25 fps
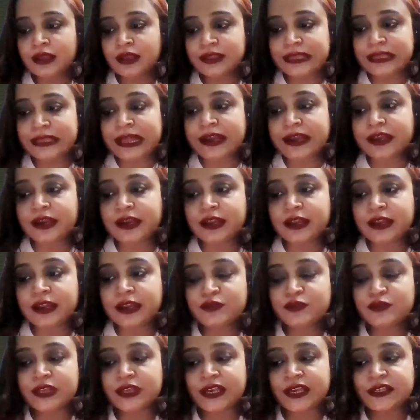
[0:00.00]
that are
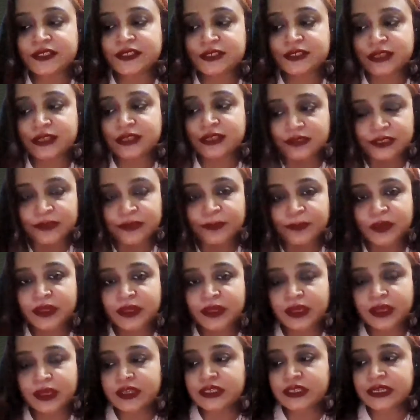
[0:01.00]
used extensively
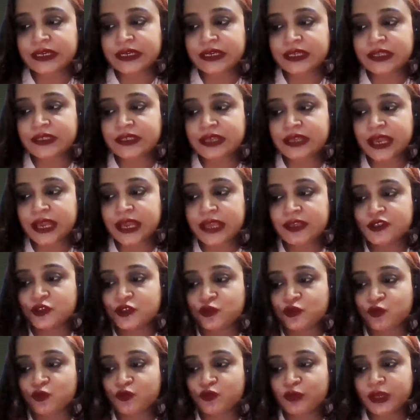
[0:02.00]
in data science
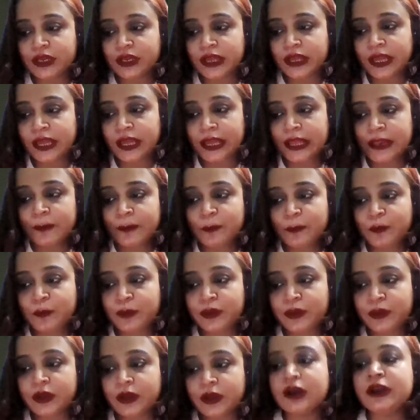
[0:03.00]
will
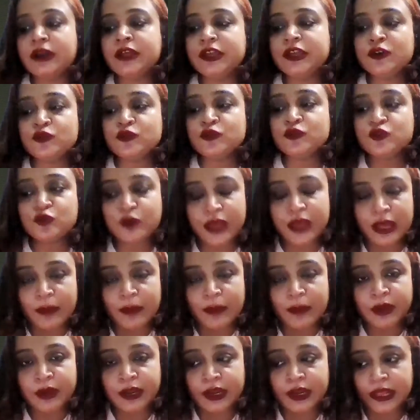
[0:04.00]
help you to have
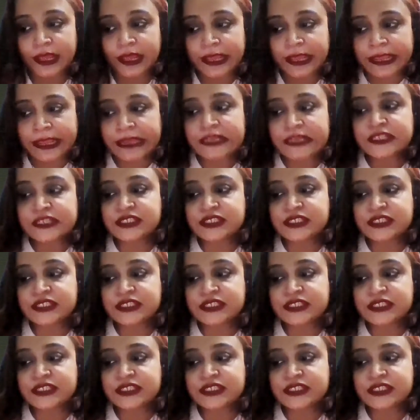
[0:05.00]
an edge